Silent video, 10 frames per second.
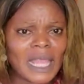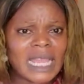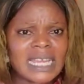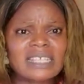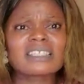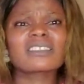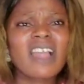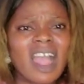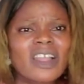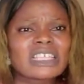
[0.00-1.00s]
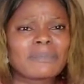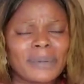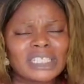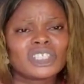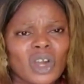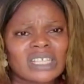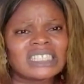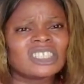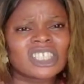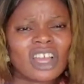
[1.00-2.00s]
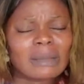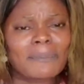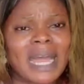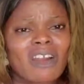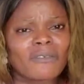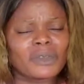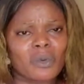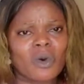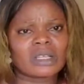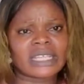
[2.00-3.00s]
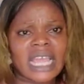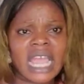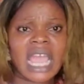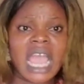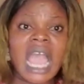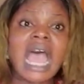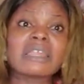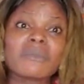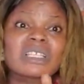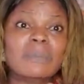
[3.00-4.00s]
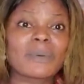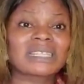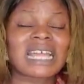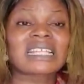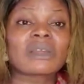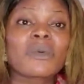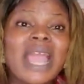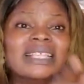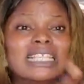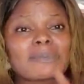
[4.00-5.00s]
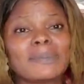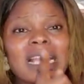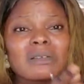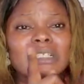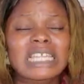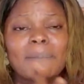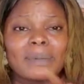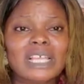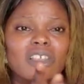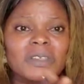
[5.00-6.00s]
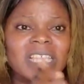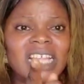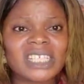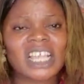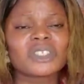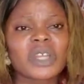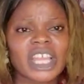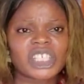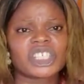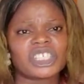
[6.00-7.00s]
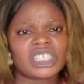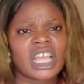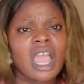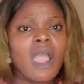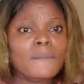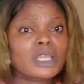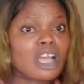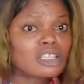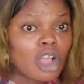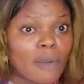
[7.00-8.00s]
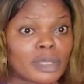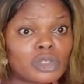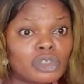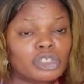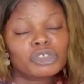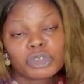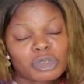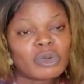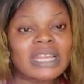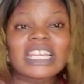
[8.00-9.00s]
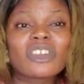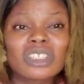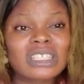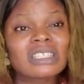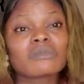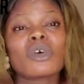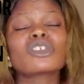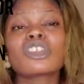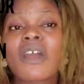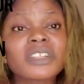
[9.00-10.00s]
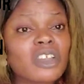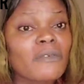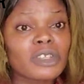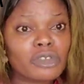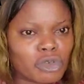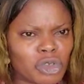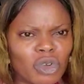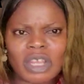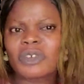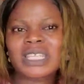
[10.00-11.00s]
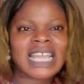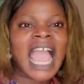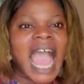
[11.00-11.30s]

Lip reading: This is not how it's being done in the other part of the world. And most importantly, where is the place of sex education? Because coming to the children, majority of these children, you think,